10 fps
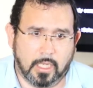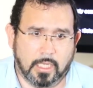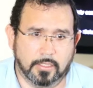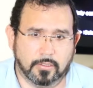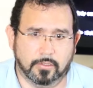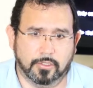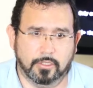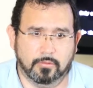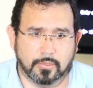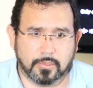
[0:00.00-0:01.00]
and
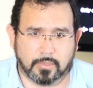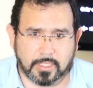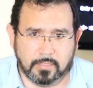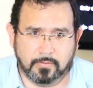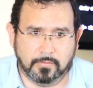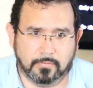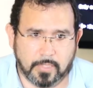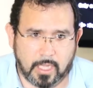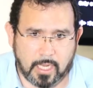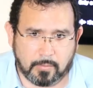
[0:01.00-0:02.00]
continue receiving
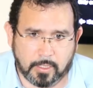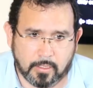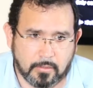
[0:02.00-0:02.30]
the help